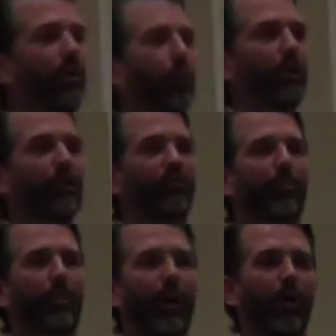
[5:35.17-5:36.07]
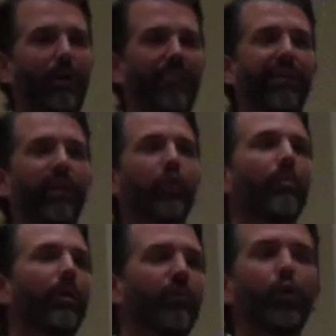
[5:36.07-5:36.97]
nuclear superpower by
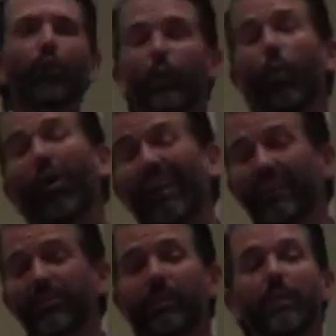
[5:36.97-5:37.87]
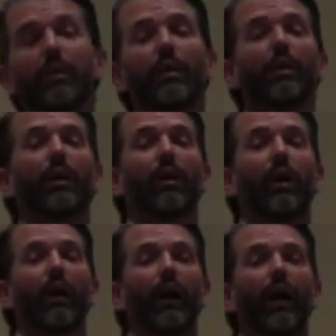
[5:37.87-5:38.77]
volume of nuclear warheads.
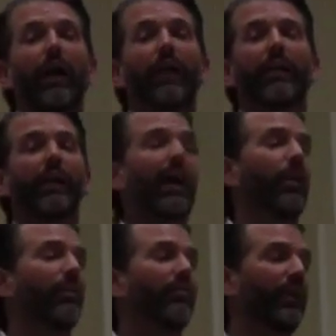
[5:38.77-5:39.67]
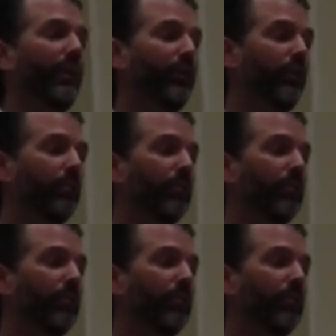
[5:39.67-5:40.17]
And he got on a stage,